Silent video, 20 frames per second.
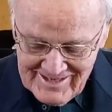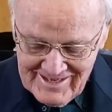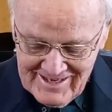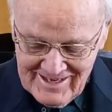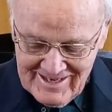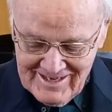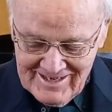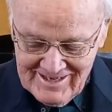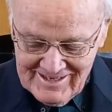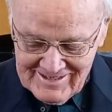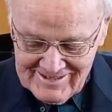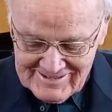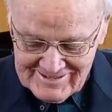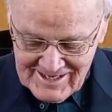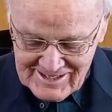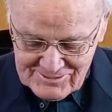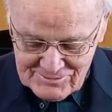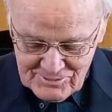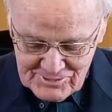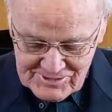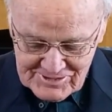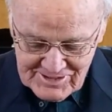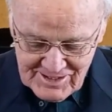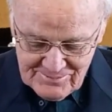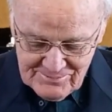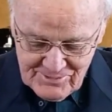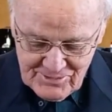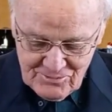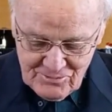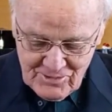that was
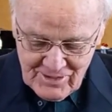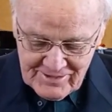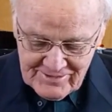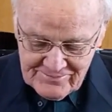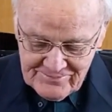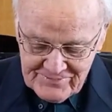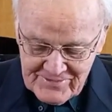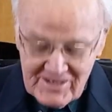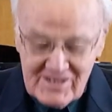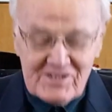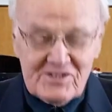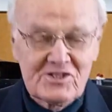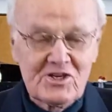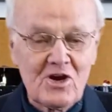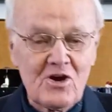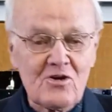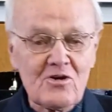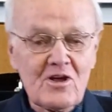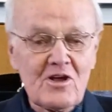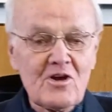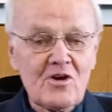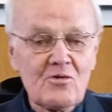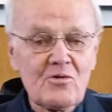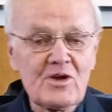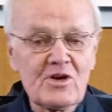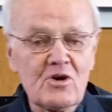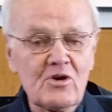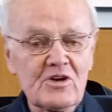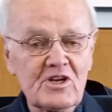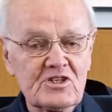number one. So we
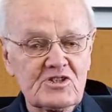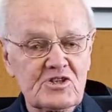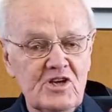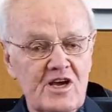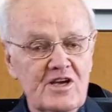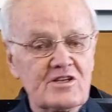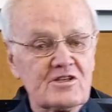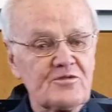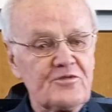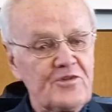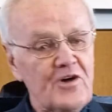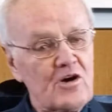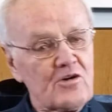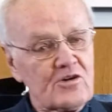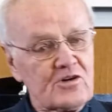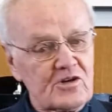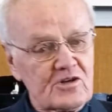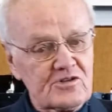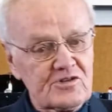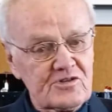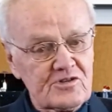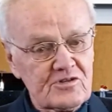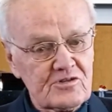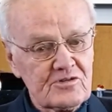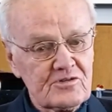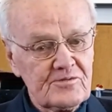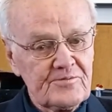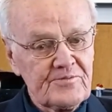got to change focus.